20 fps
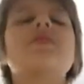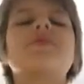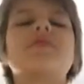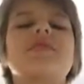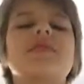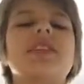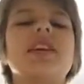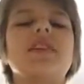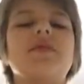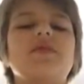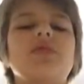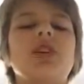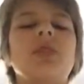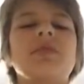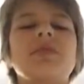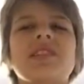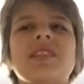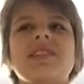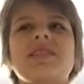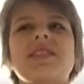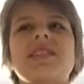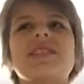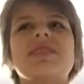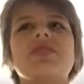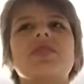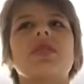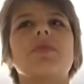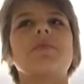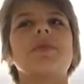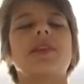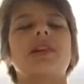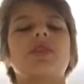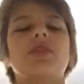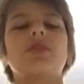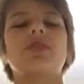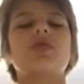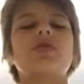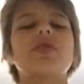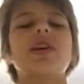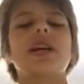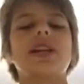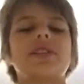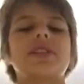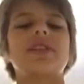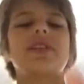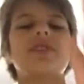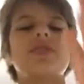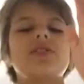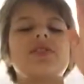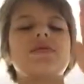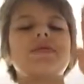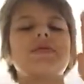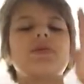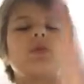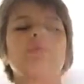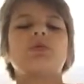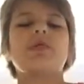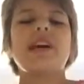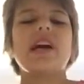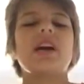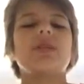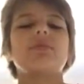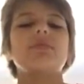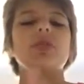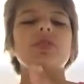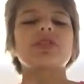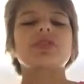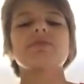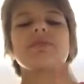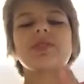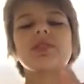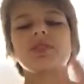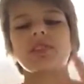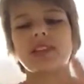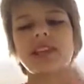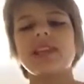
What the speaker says: is, with Steve Jobs, things got back on track and then they just fall down, mostly because of